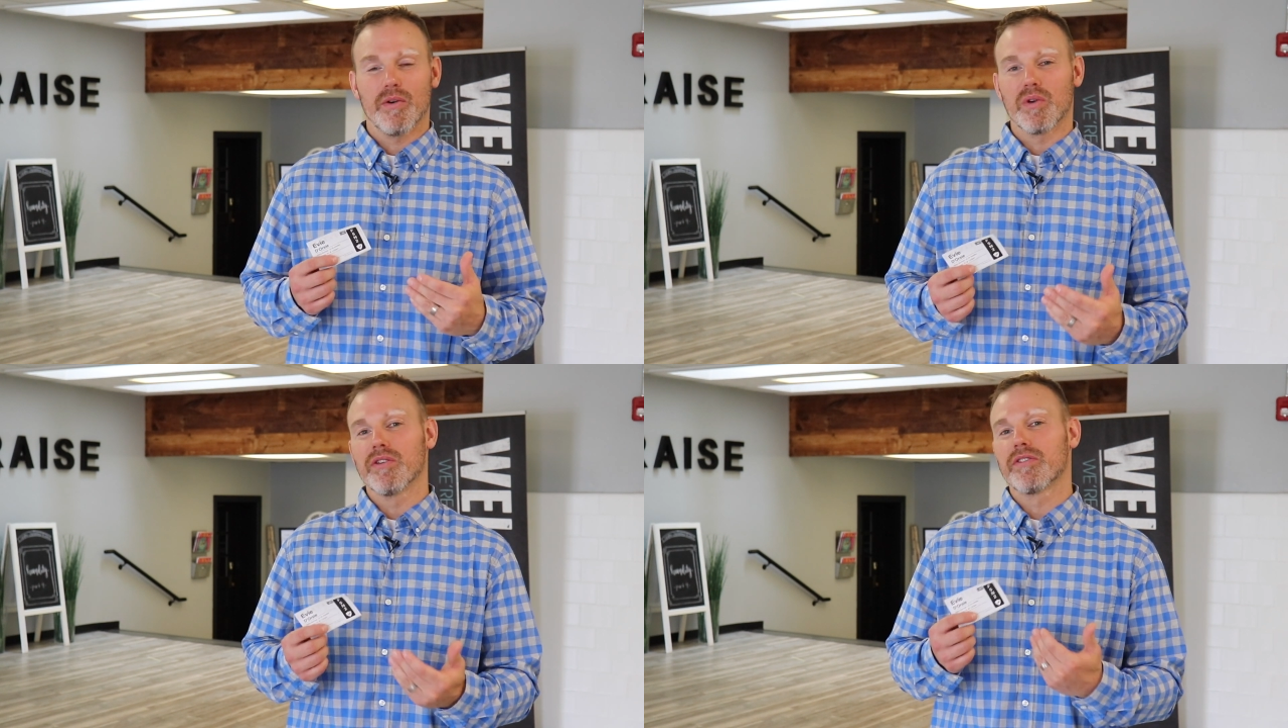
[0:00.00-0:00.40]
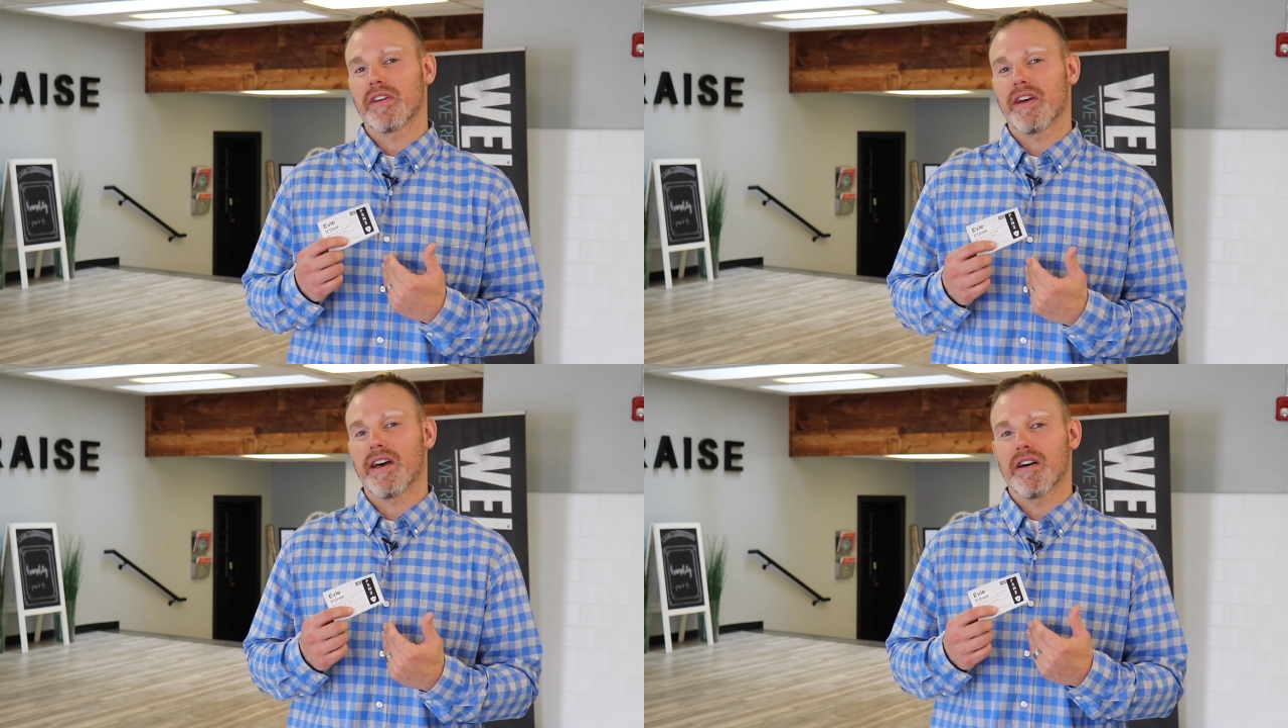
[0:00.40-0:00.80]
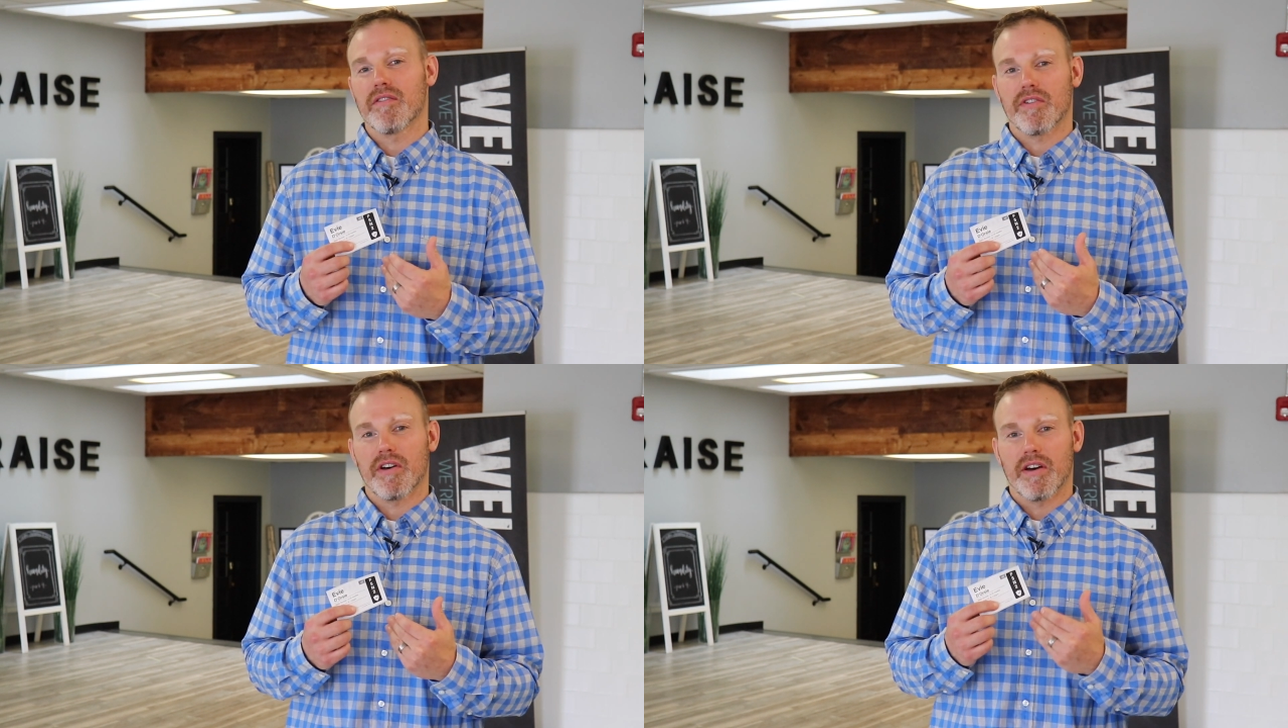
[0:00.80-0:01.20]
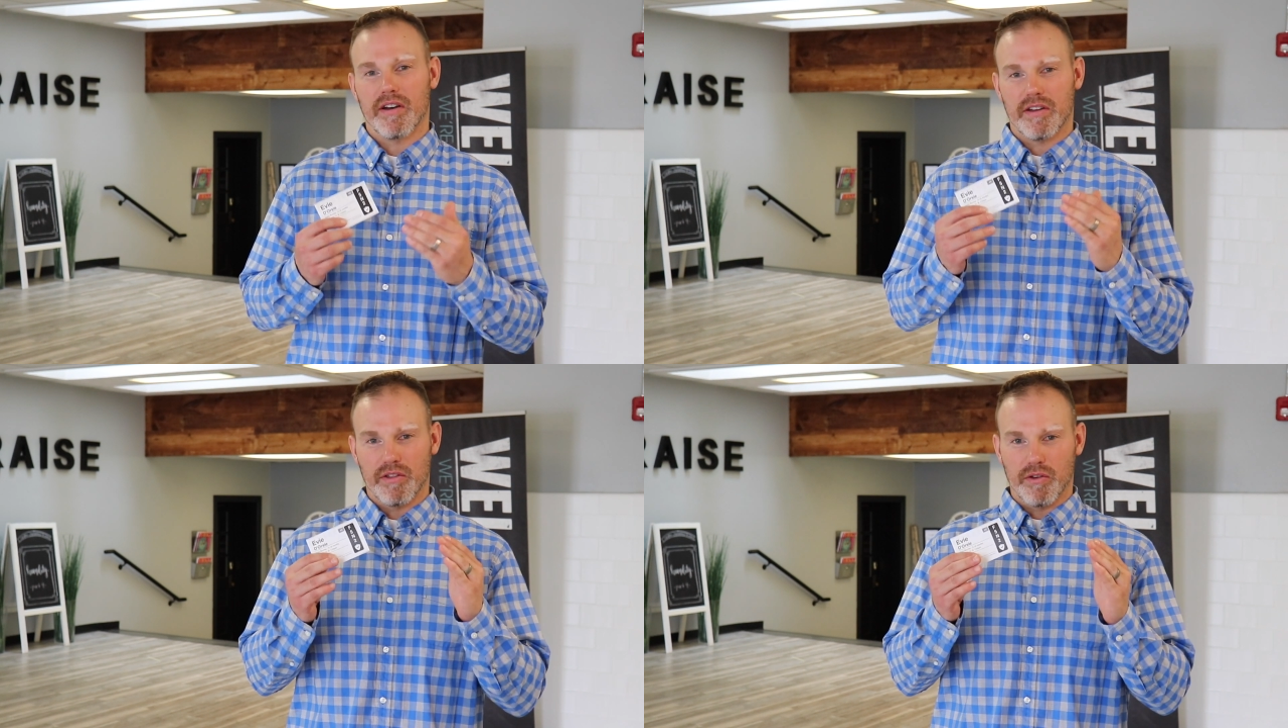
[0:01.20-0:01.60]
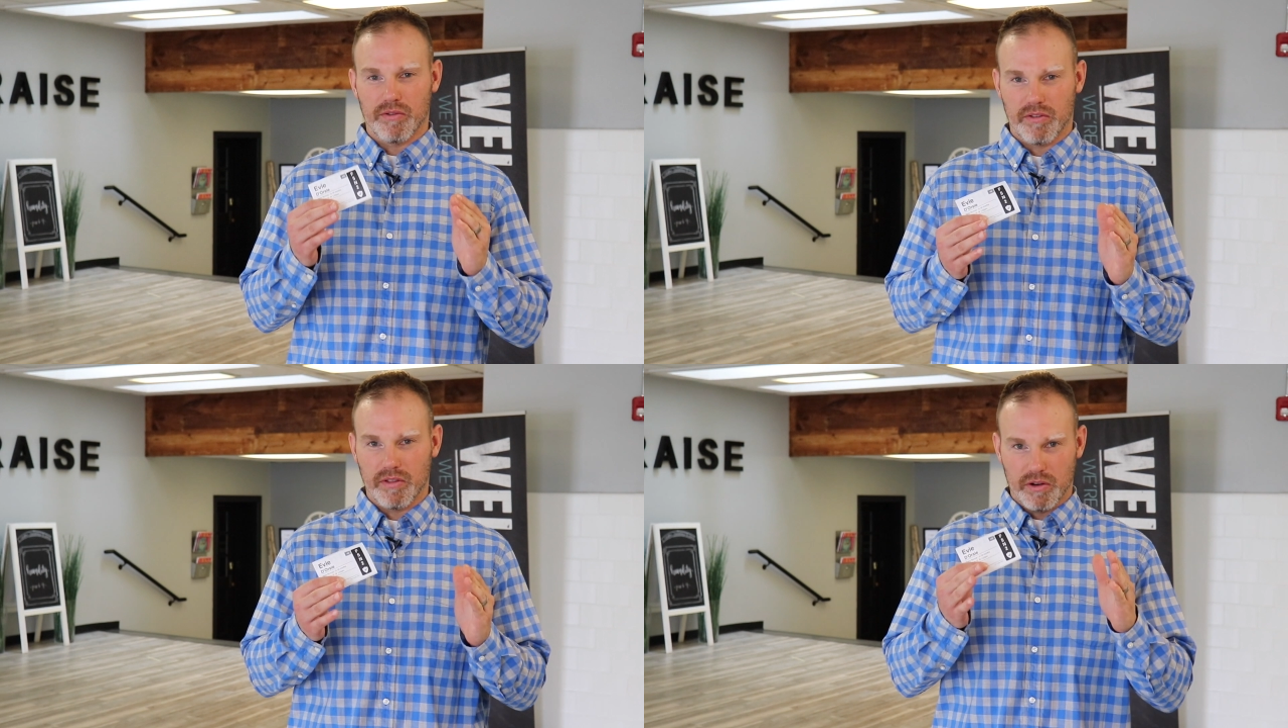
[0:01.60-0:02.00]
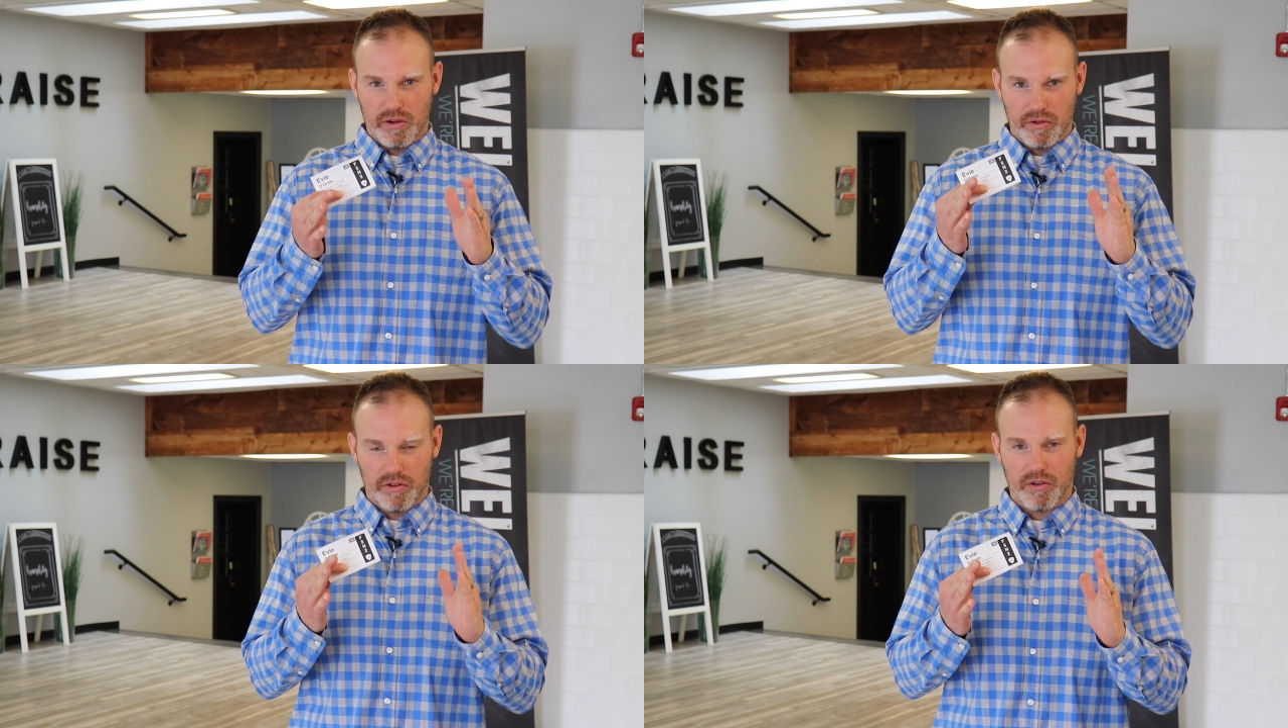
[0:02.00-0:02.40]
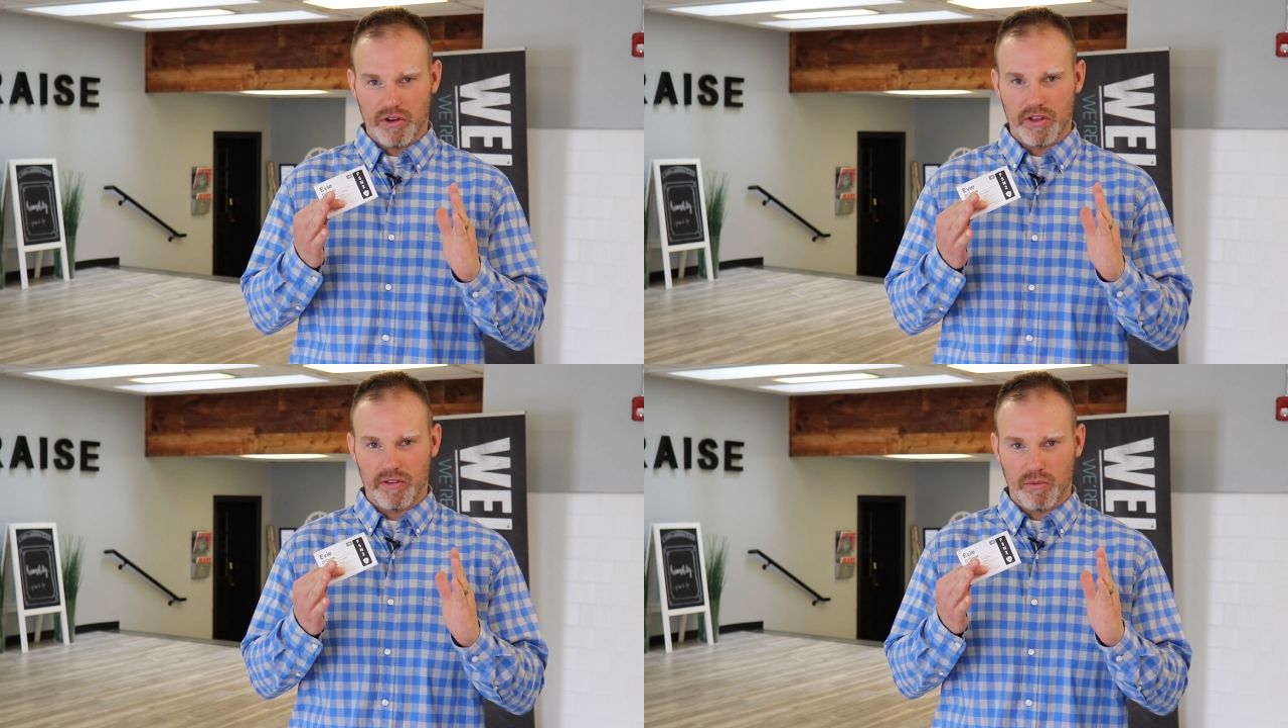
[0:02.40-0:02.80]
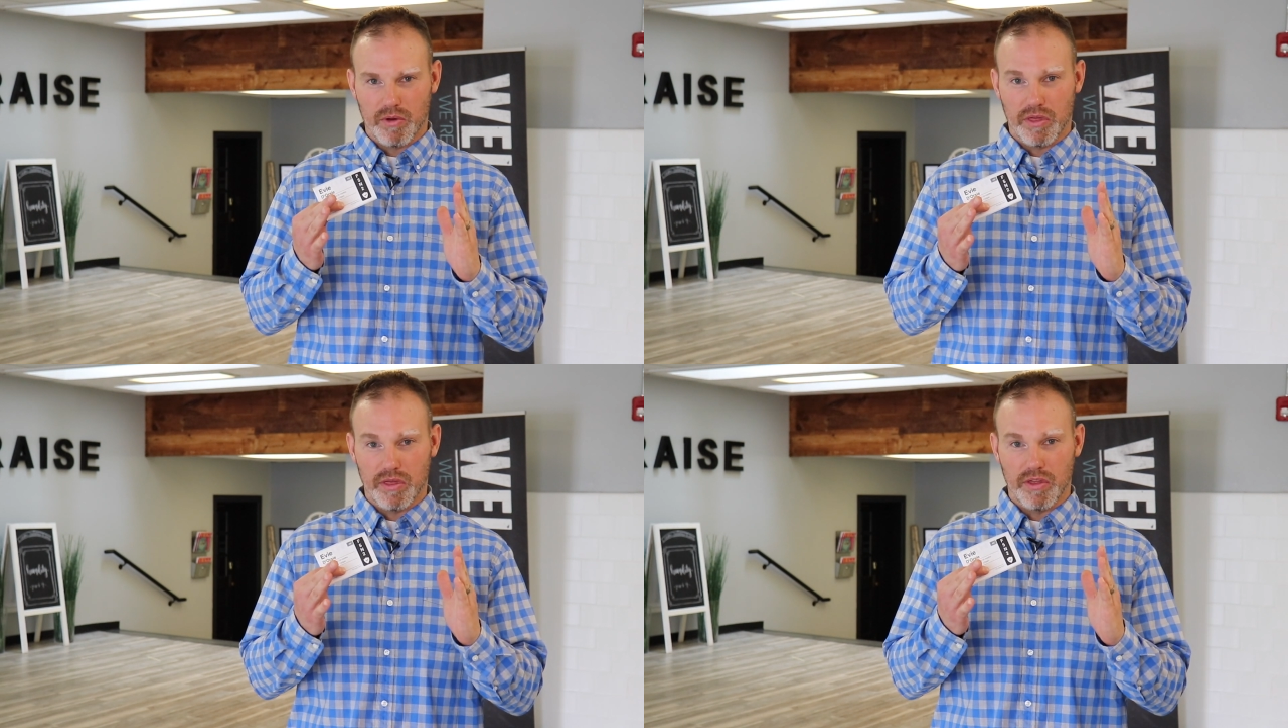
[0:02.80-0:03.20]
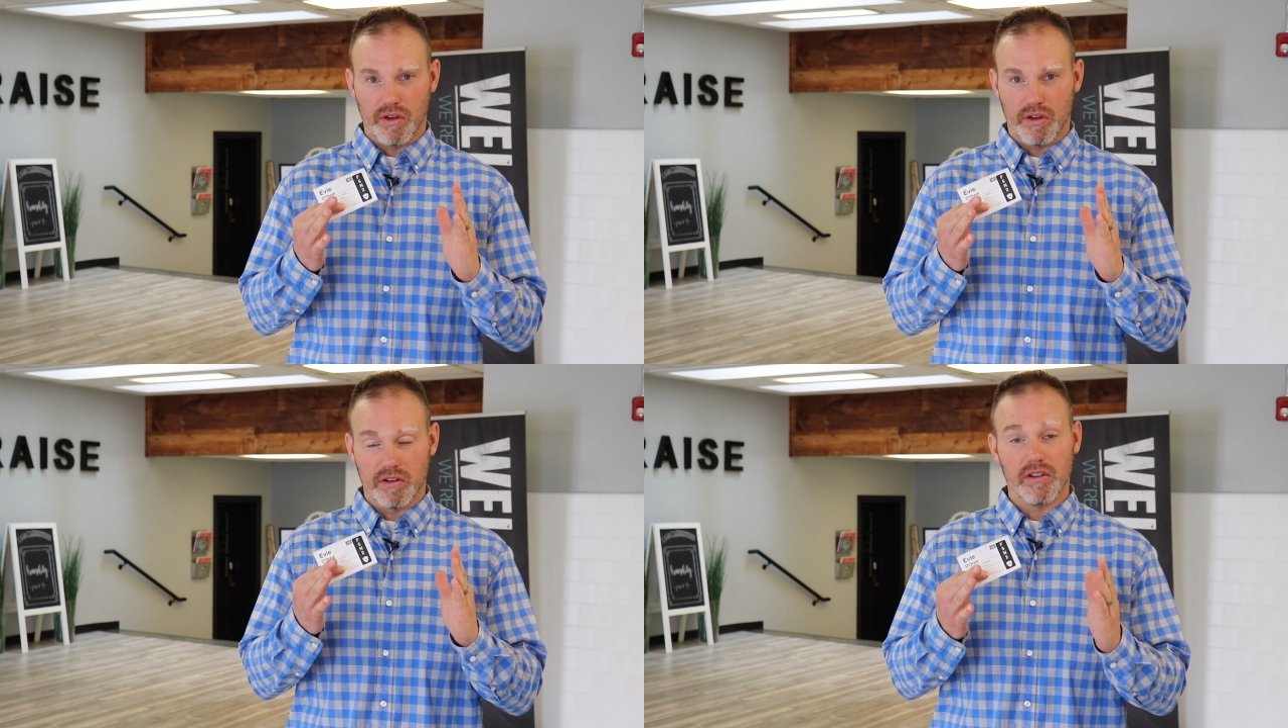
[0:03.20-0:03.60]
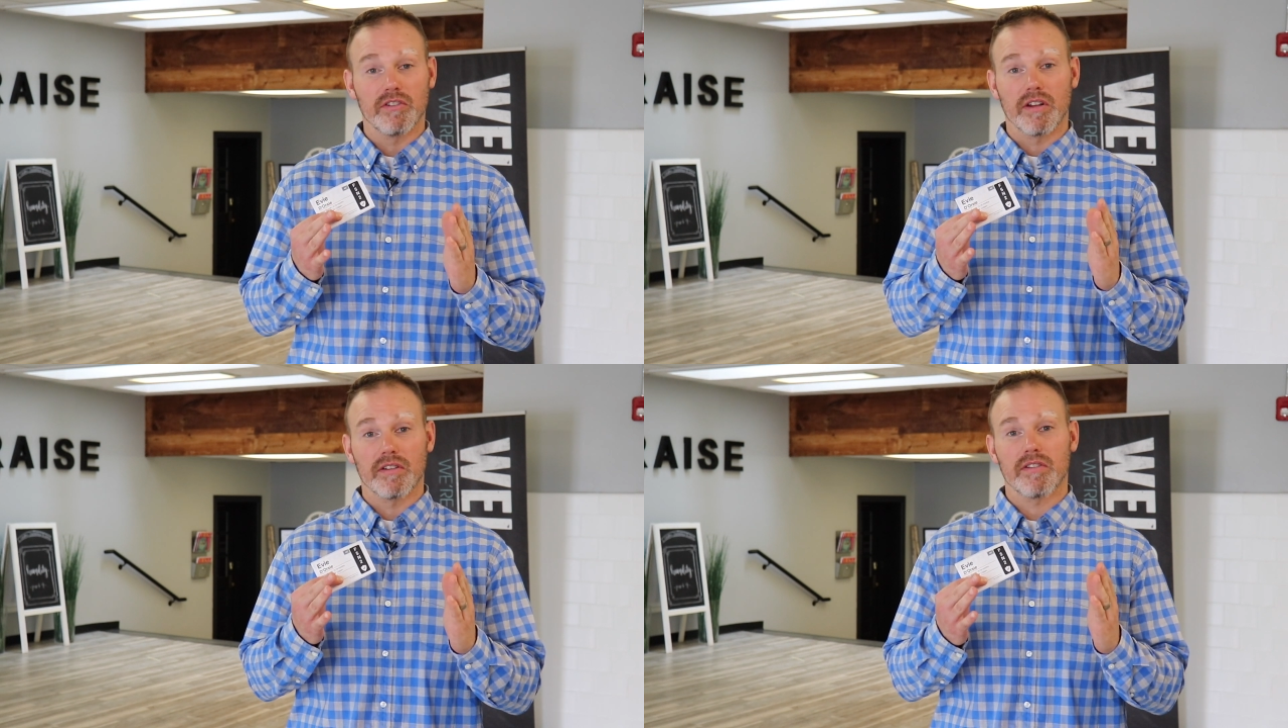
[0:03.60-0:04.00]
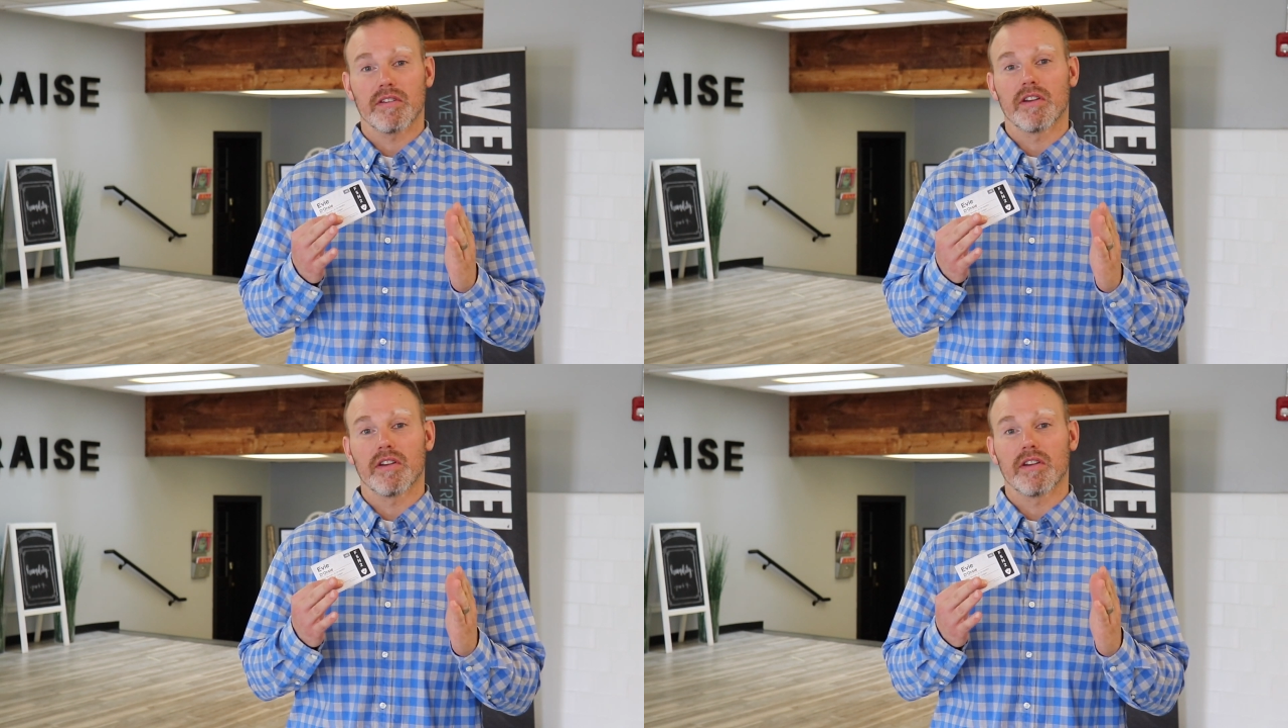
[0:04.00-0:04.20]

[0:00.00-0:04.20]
we used to have uh, those little screens with the digits